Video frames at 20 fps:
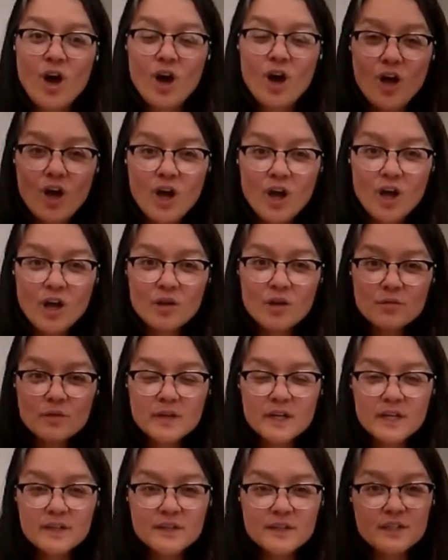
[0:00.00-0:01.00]
All right.
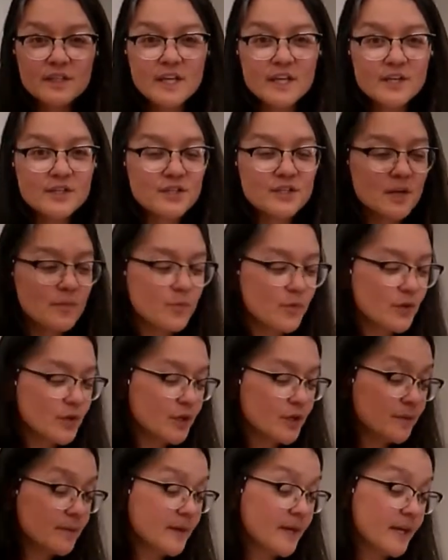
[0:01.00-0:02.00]
right, the next shape we're
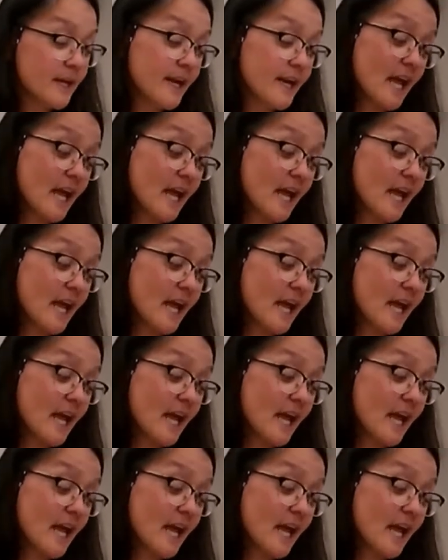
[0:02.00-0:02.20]
gonna make, and